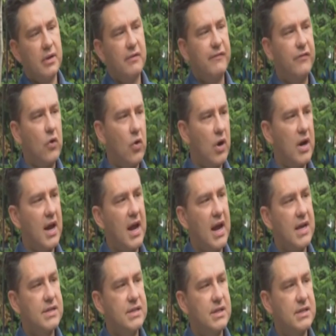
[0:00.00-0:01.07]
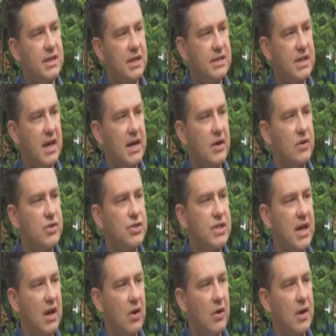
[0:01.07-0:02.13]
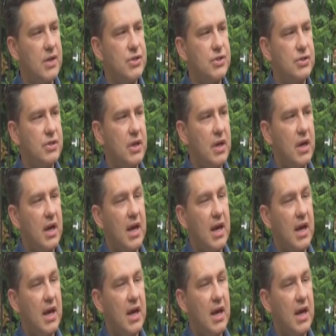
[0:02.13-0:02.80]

foreign aid to dictators, terrorists,